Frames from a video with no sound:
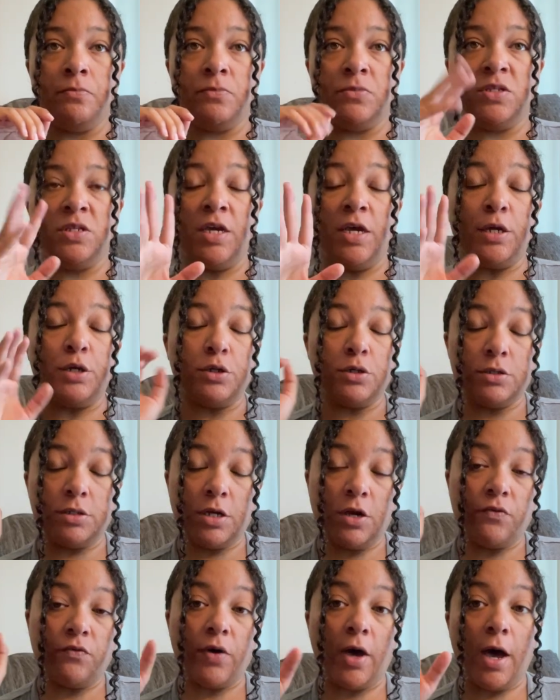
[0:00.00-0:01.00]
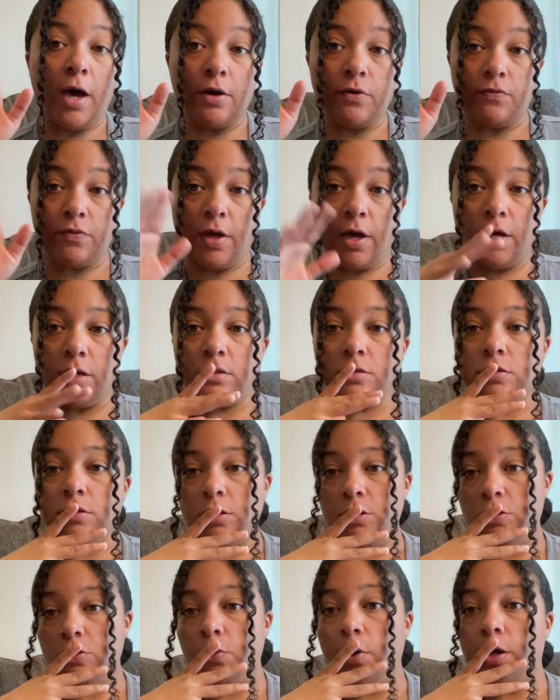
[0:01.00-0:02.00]
take yourself out of that
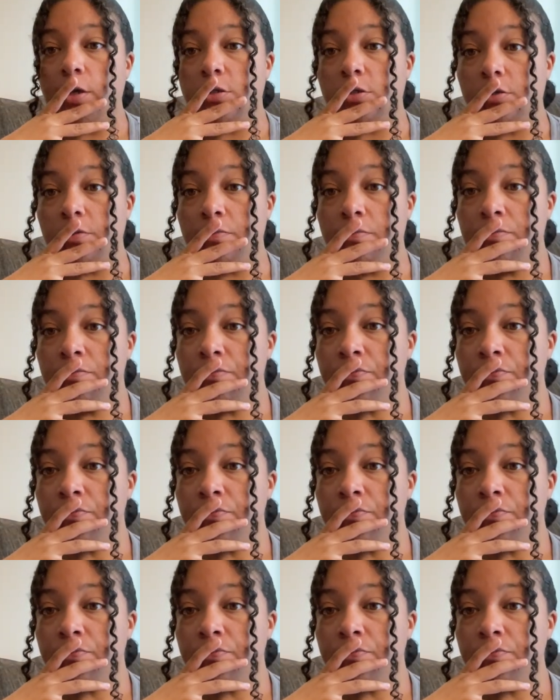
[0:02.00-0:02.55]
situation.